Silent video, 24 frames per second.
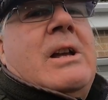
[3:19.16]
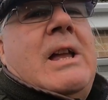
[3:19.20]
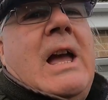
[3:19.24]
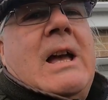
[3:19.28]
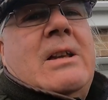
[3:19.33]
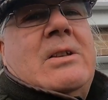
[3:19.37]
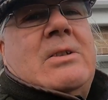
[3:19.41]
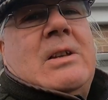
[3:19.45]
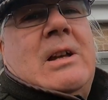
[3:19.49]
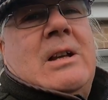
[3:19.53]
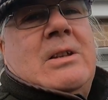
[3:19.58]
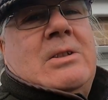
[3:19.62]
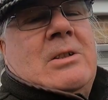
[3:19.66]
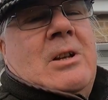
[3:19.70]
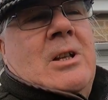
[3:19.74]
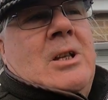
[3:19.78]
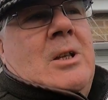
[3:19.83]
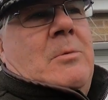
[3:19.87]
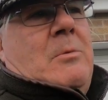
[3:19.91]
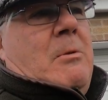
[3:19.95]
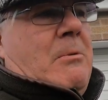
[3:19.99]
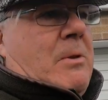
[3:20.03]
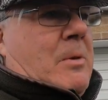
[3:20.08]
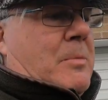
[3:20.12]
guess that's
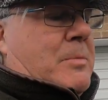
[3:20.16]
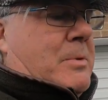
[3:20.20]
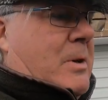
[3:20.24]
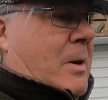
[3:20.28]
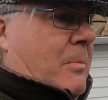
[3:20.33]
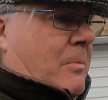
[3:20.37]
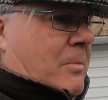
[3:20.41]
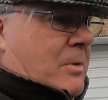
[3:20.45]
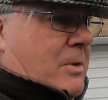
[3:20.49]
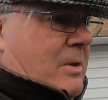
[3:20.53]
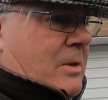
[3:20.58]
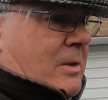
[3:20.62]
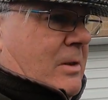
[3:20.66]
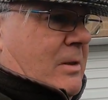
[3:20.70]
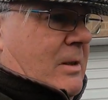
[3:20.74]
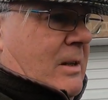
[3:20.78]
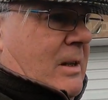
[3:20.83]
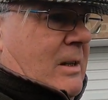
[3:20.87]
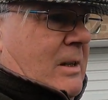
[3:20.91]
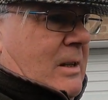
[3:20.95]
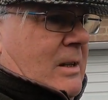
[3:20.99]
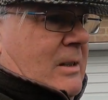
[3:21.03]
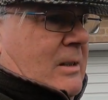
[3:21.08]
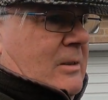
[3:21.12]
going to be with a Brompton.
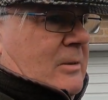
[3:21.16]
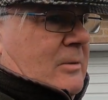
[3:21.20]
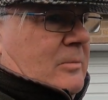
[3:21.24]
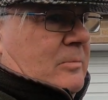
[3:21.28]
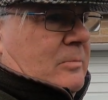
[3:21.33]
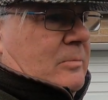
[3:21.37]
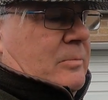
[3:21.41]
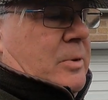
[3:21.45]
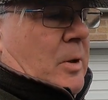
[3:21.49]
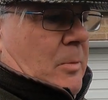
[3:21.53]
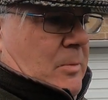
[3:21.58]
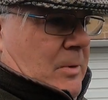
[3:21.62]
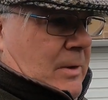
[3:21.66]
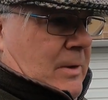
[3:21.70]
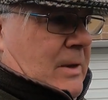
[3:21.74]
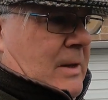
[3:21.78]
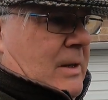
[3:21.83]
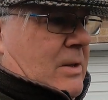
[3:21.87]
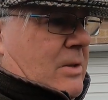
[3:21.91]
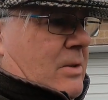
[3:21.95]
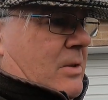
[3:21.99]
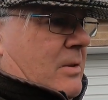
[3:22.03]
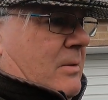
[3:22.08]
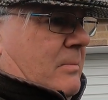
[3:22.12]
Probably
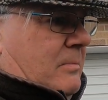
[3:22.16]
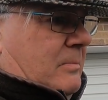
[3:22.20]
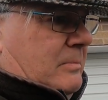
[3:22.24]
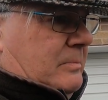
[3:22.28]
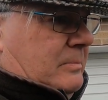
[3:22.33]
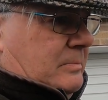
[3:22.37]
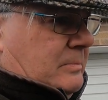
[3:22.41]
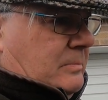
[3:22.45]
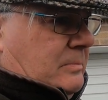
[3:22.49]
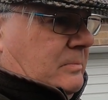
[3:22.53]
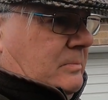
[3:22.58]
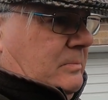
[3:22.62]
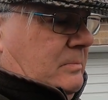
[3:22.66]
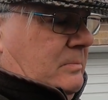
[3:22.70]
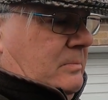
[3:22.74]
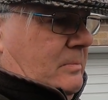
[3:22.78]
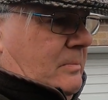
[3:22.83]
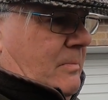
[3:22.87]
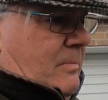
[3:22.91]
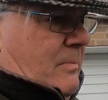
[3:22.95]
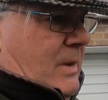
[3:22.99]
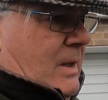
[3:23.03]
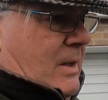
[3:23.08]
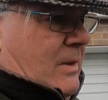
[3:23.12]
this
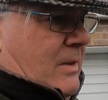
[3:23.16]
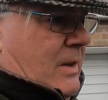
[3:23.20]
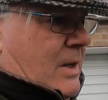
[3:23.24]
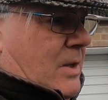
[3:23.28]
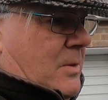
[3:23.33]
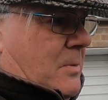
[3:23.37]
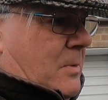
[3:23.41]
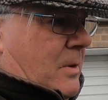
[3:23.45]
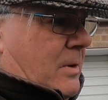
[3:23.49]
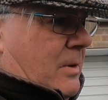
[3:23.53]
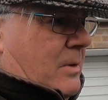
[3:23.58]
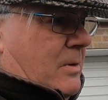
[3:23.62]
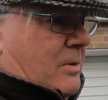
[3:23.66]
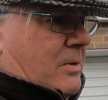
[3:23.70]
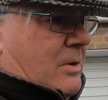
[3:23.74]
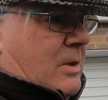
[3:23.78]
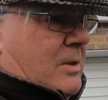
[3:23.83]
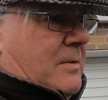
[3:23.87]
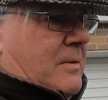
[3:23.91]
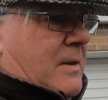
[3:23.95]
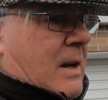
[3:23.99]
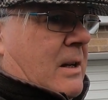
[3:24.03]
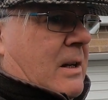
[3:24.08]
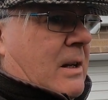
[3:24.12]
one, because
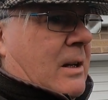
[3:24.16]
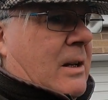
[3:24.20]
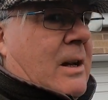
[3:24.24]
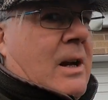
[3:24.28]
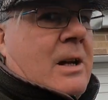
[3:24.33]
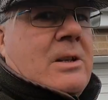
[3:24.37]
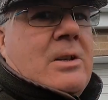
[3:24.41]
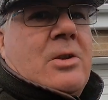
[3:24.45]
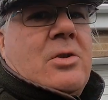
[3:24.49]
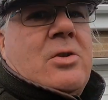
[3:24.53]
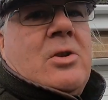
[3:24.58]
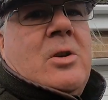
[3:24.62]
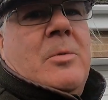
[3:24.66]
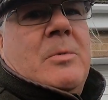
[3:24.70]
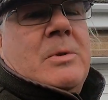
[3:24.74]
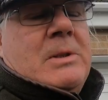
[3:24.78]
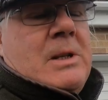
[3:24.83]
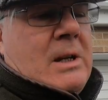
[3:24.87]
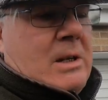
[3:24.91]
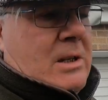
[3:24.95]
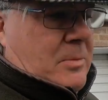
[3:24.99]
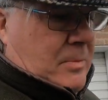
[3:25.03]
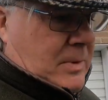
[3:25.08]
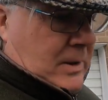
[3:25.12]
it's fairly light. I shan't be
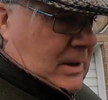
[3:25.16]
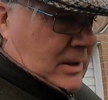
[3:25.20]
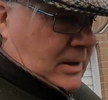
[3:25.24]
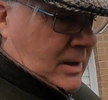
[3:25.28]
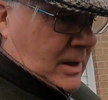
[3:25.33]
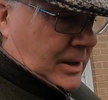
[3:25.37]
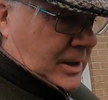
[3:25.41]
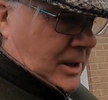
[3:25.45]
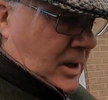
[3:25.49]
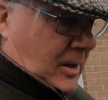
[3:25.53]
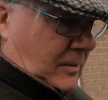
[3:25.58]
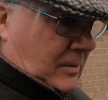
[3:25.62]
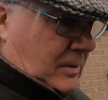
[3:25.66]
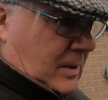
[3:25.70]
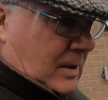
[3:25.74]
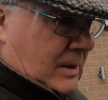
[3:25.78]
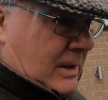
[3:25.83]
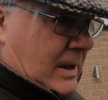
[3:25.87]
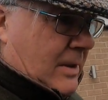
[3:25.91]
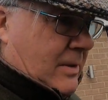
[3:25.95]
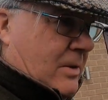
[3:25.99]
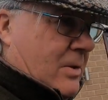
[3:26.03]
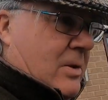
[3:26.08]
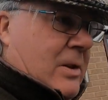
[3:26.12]
taking the P-Line over to
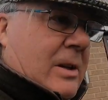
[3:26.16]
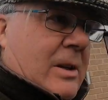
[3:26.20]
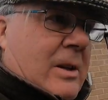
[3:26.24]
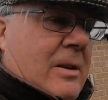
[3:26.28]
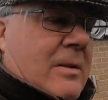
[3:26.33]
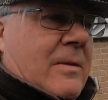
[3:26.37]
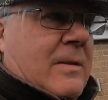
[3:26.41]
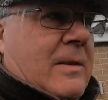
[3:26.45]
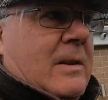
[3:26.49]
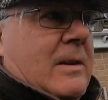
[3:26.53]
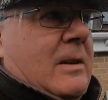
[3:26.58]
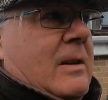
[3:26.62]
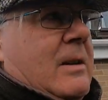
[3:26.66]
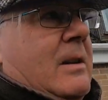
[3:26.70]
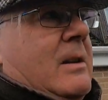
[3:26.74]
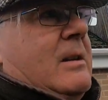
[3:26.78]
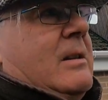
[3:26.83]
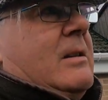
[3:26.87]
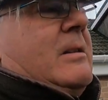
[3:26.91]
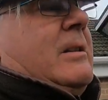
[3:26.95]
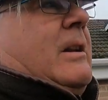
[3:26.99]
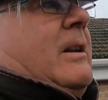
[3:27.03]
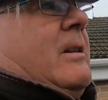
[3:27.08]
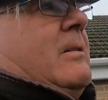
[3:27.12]
the Netherlands, I don't think.
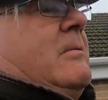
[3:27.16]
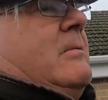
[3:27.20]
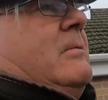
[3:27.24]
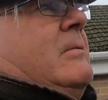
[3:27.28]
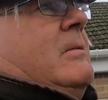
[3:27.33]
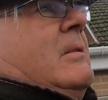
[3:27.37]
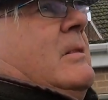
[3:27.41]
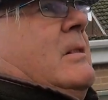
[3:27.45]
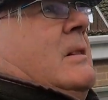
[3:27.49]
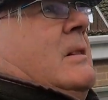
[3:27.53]
I don't know.